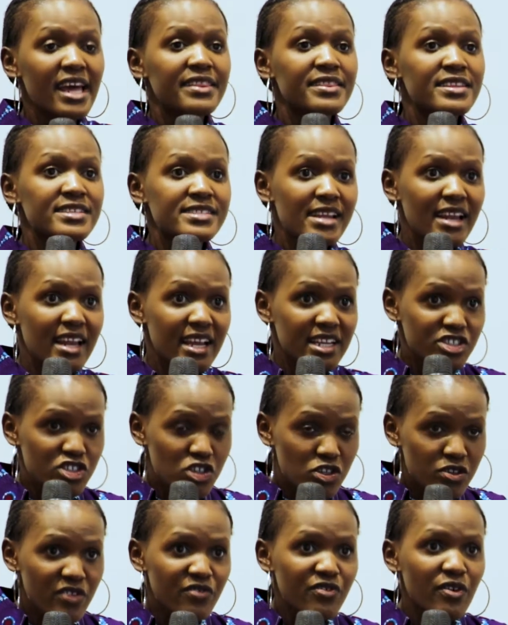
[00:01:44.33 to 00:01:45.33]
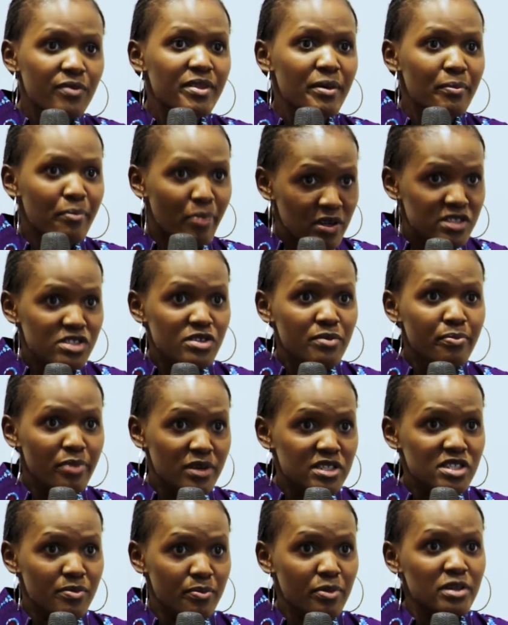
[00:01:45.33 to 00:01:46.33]
These are like children from the bottom
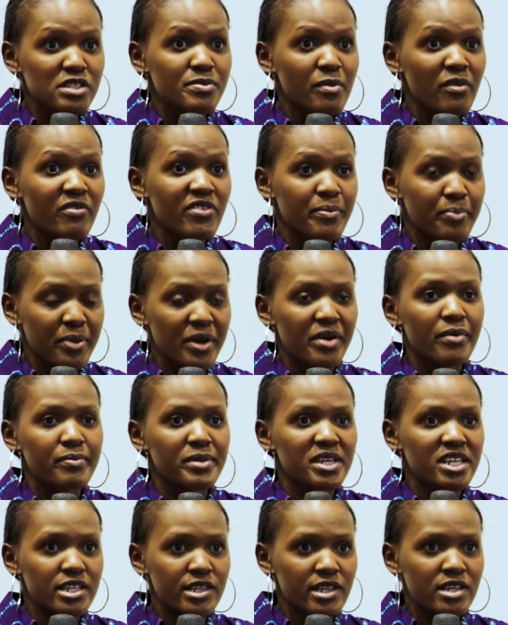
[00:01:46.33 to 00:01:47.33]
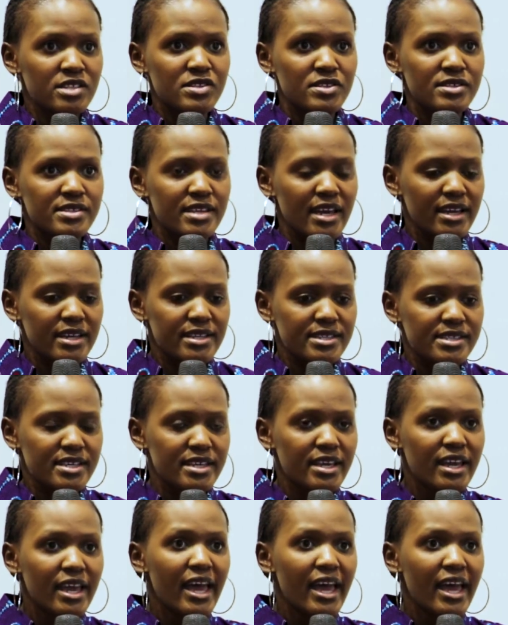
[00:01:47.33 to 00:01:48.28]
of the pyramid in the society.